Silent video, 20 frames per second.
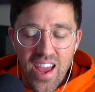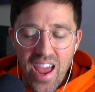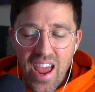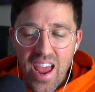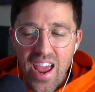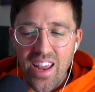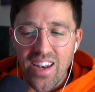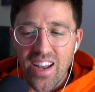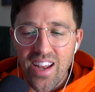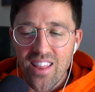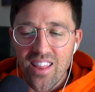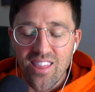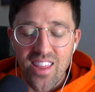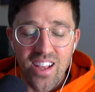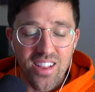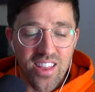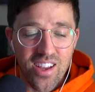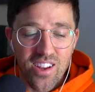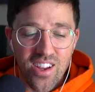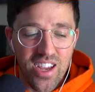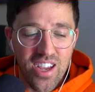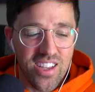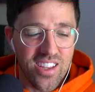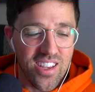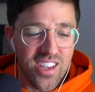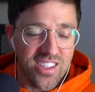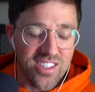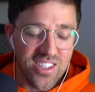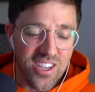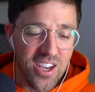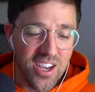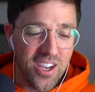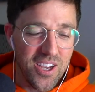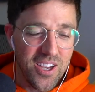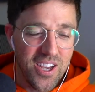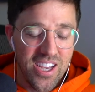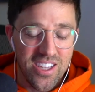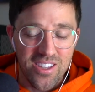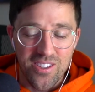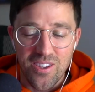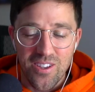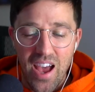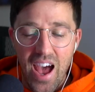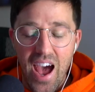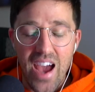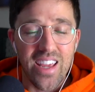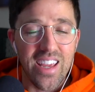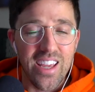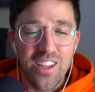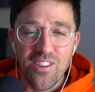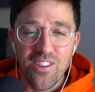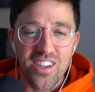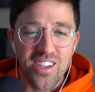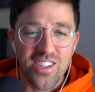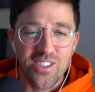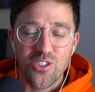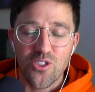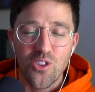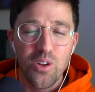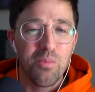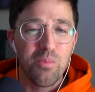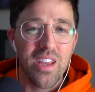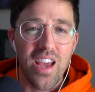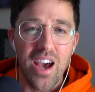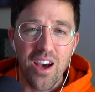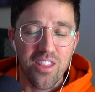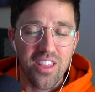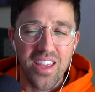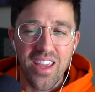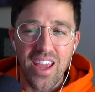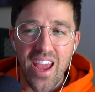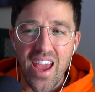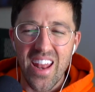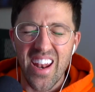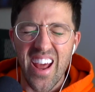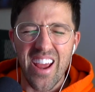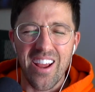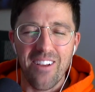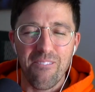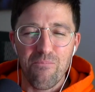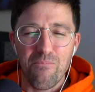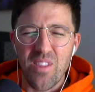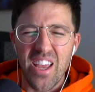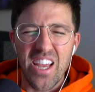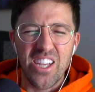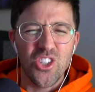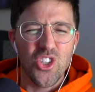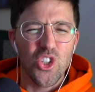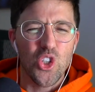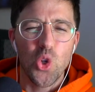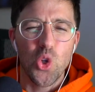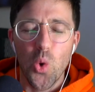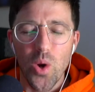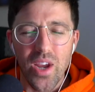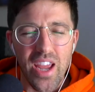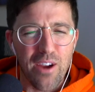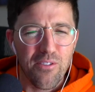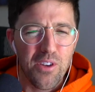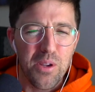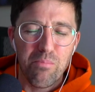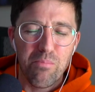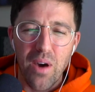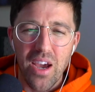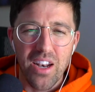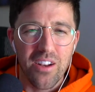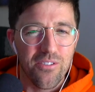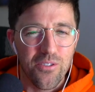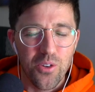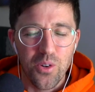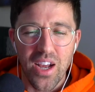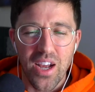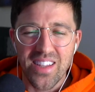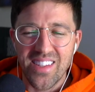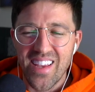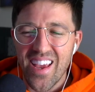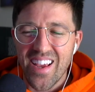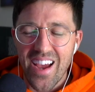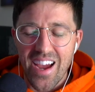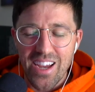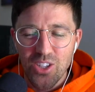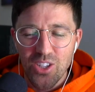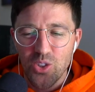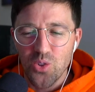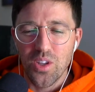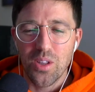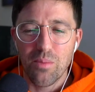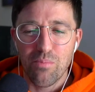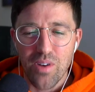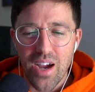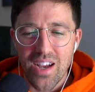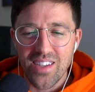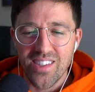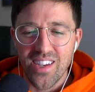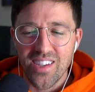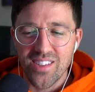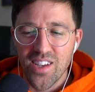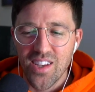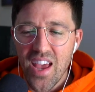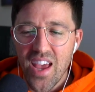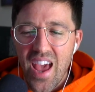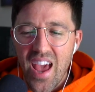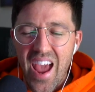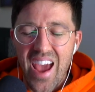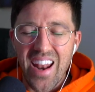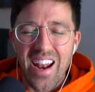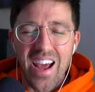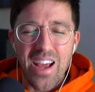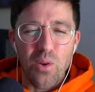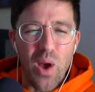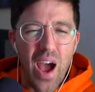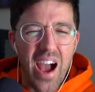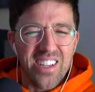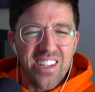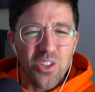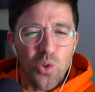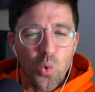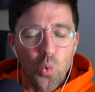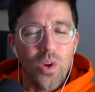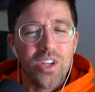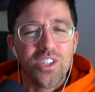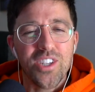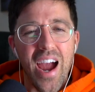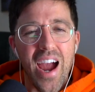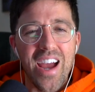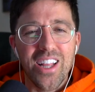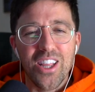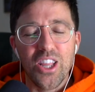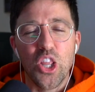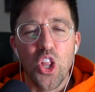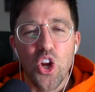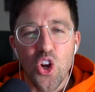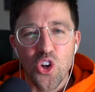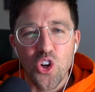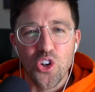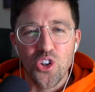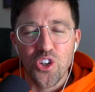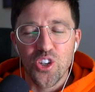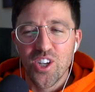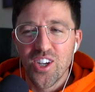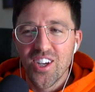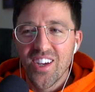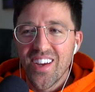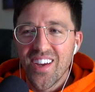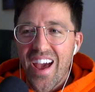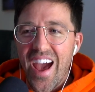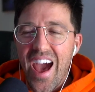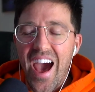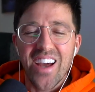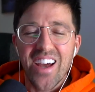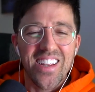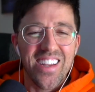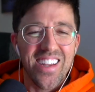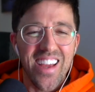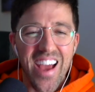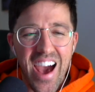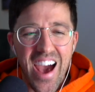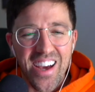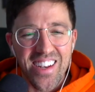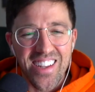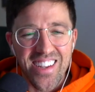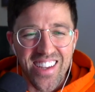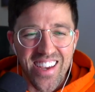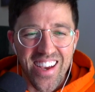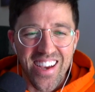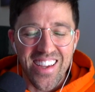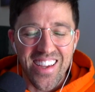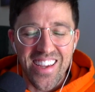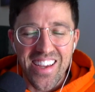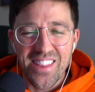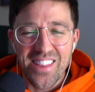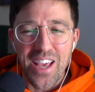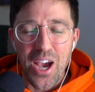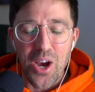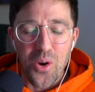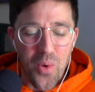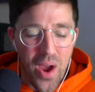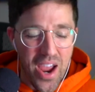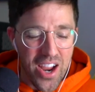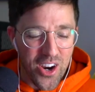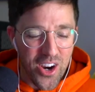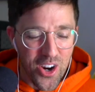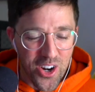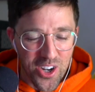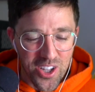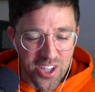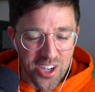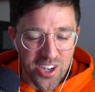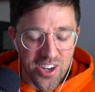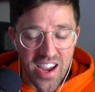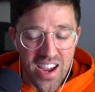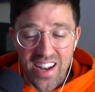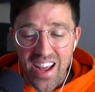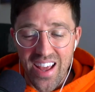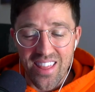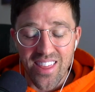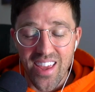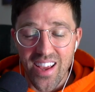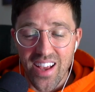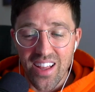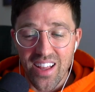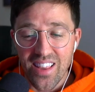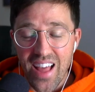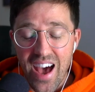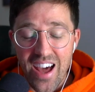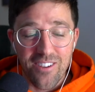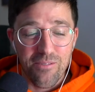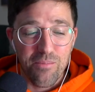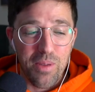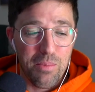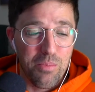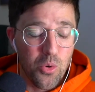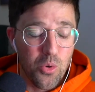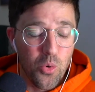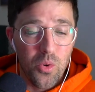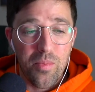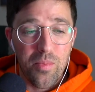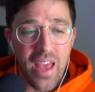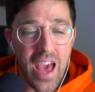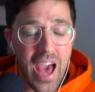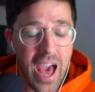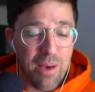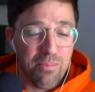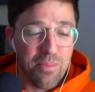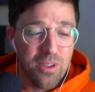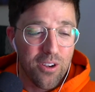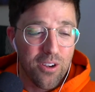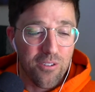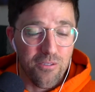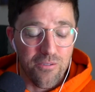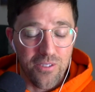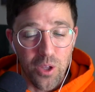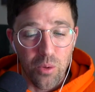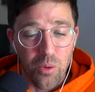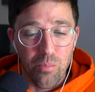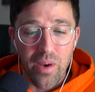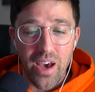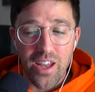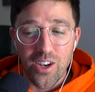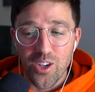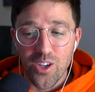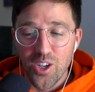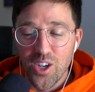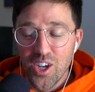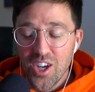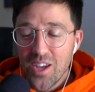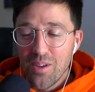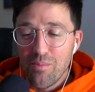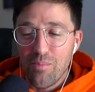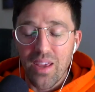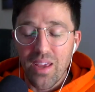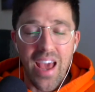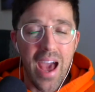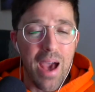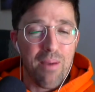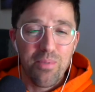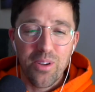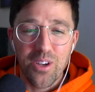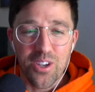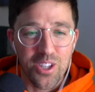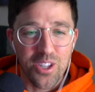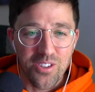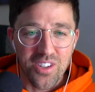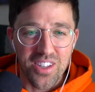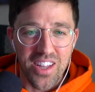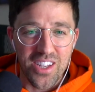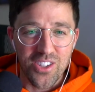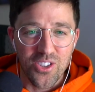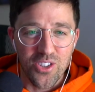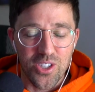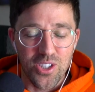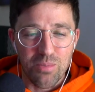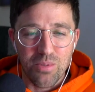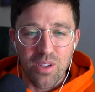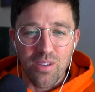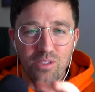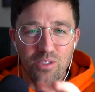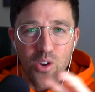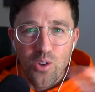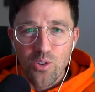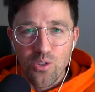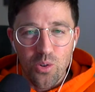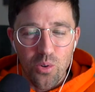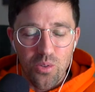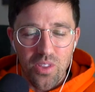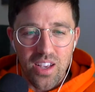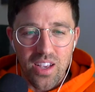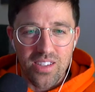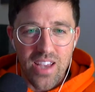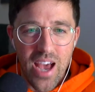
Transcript: and i think that it, it's uh it's i eat extremely healthy and i enjoy every bite of food I take. I enjoy the process, and I, I just wish I learned how to how to uh, eat that way earlier. And I think a lot of people would be happier, feel better, be happier in their relationships if those two things